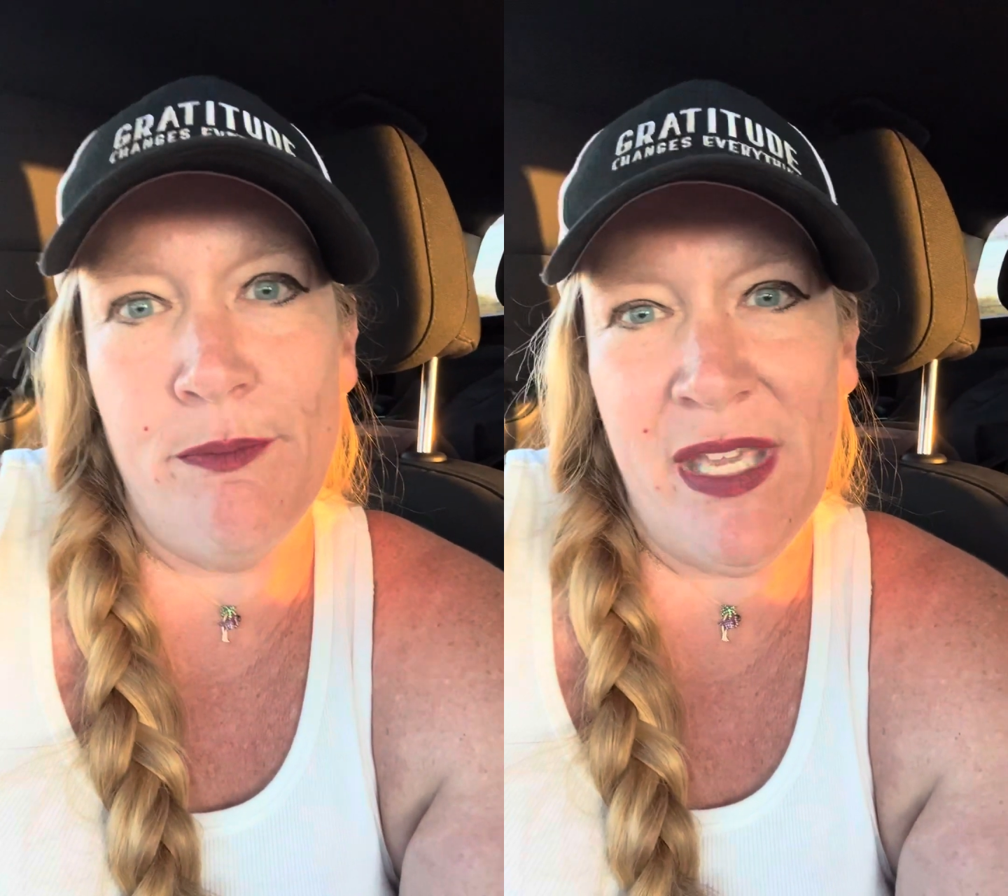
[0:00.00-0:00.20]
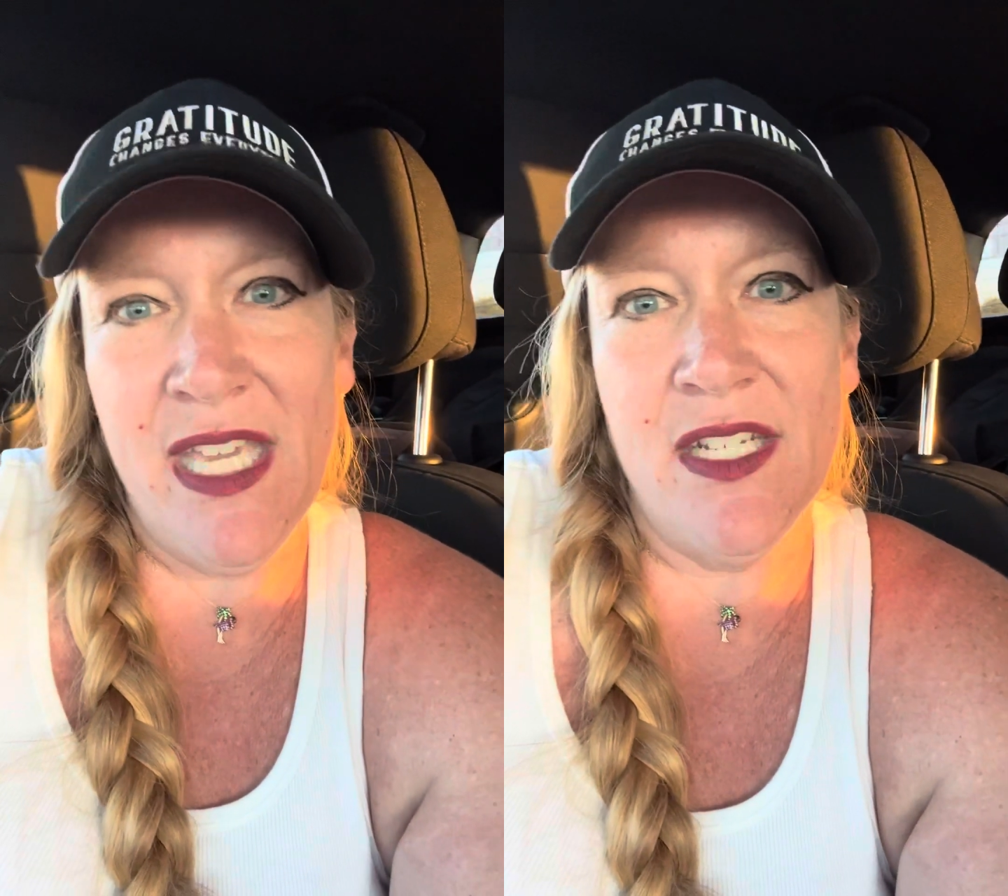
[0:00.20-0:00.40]

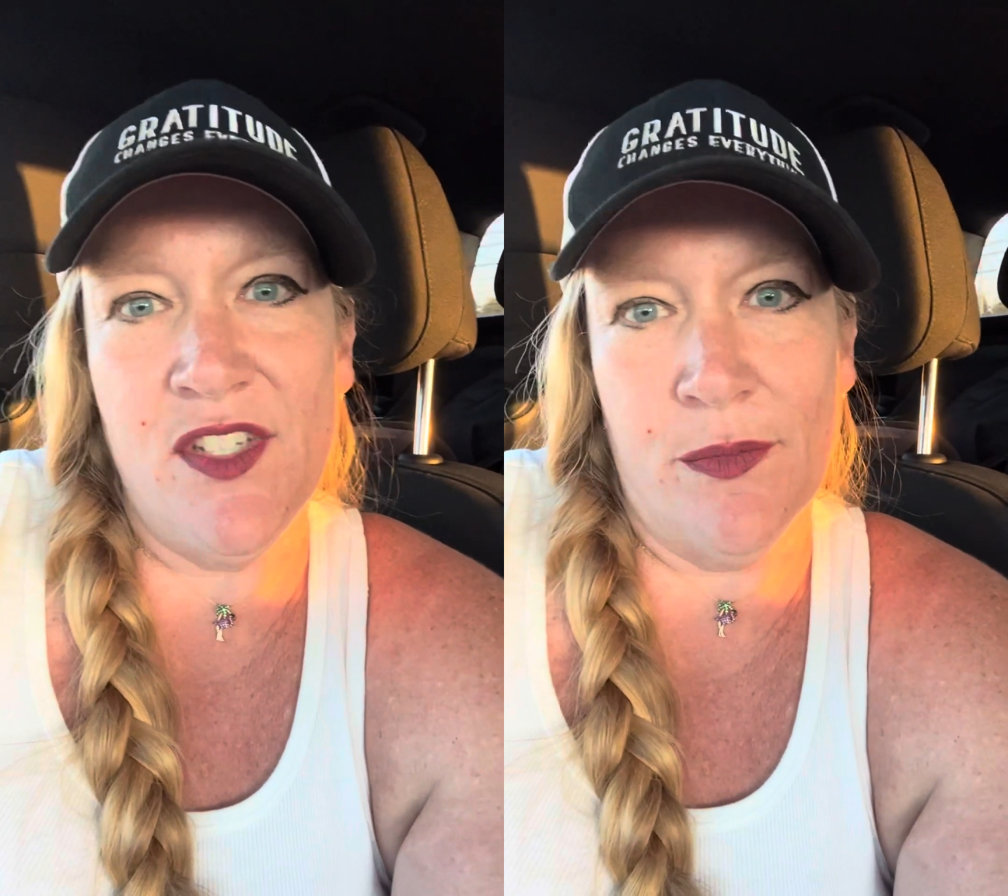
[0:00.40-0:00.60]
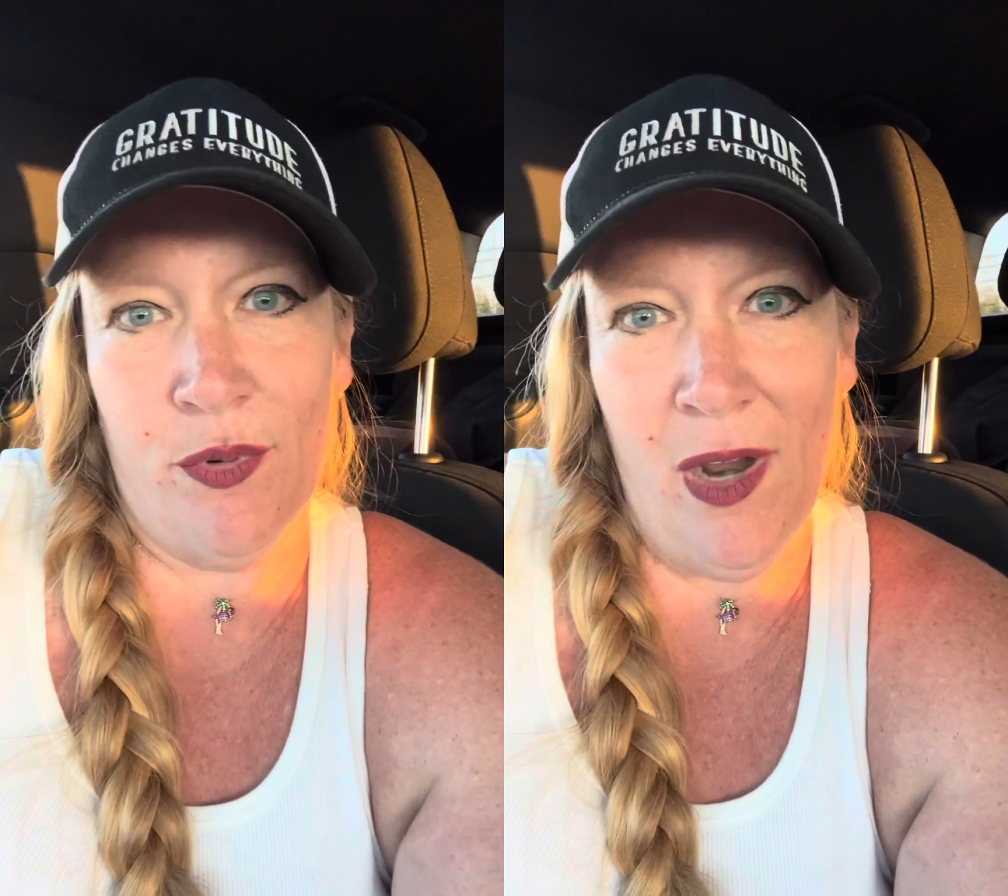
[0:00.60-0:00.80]
being
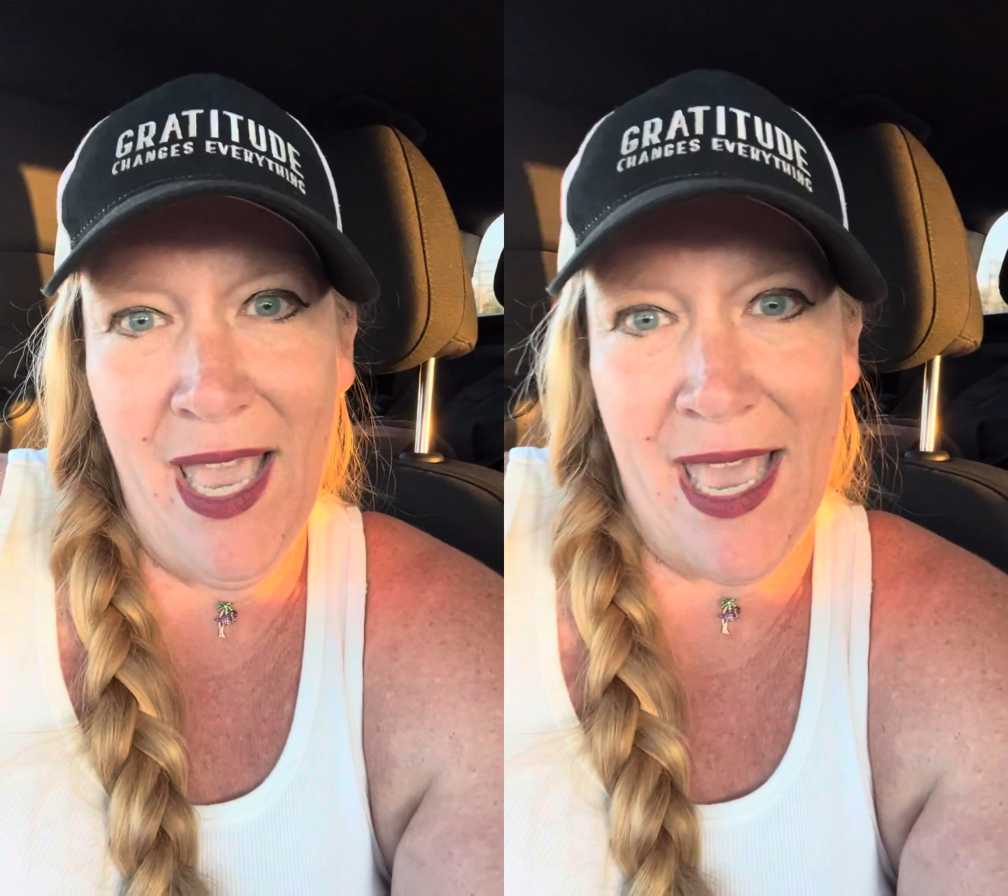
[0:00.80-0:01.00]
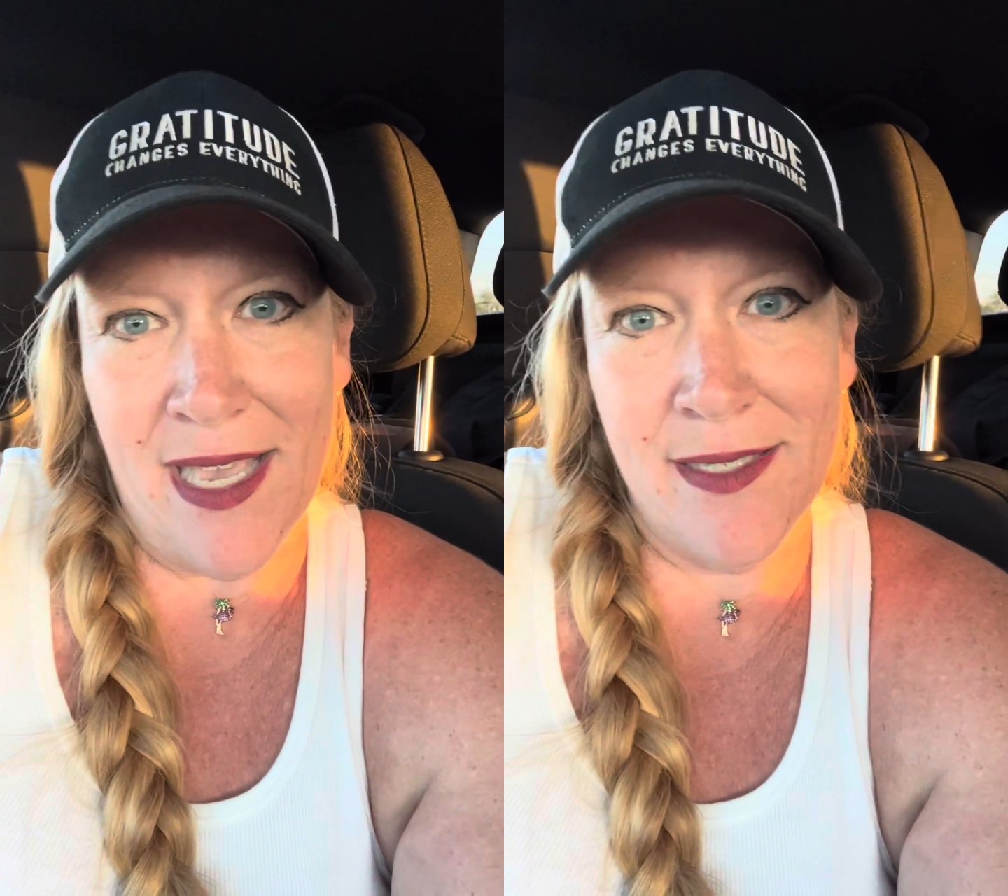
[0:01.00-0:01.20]

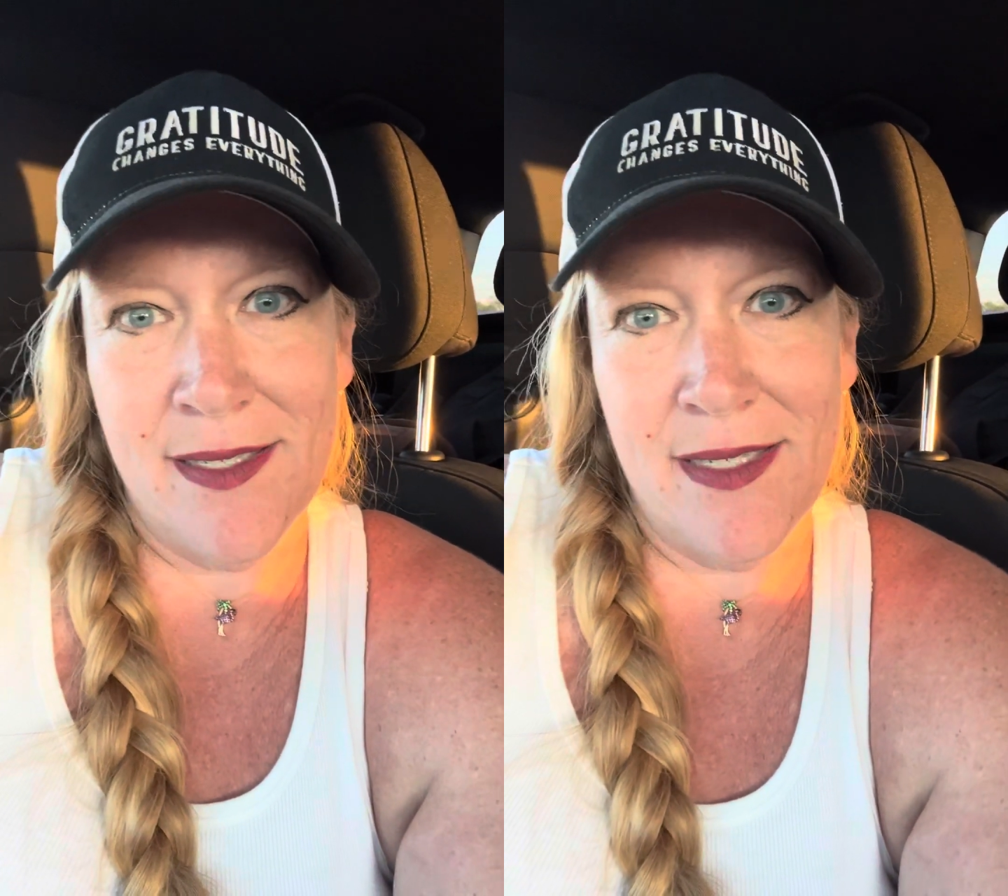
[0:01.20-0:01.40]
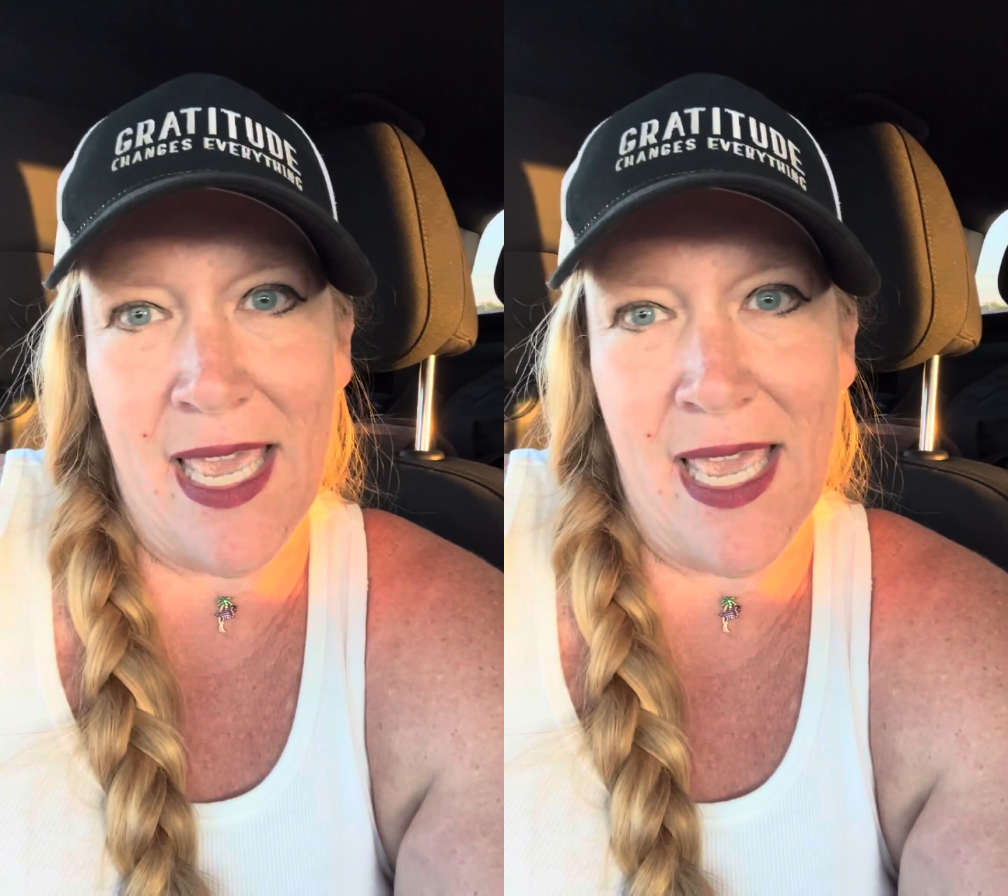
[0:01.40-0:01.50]
depressed